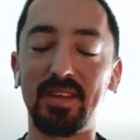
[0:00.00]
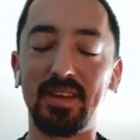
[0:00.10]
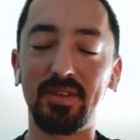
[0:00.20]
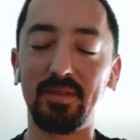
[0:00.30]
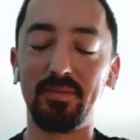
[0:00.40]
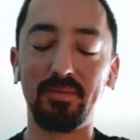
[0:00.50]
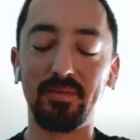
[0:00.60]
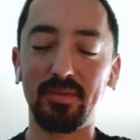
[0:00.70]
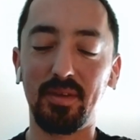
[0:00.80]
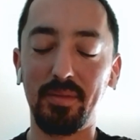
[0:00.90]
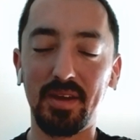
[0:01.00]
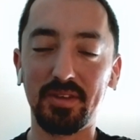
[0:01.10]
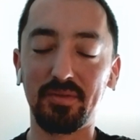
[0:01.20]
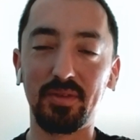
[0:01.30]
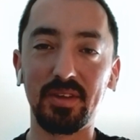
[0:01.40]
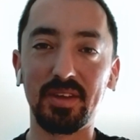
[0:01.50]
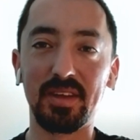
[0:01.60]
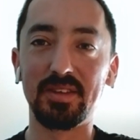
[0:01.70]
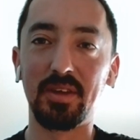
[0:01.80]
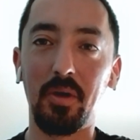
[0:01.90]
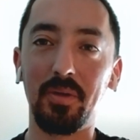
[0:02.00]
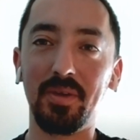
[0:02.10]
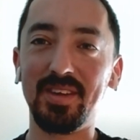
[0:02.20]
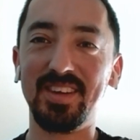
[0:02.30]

that's a amazing feeling in its own.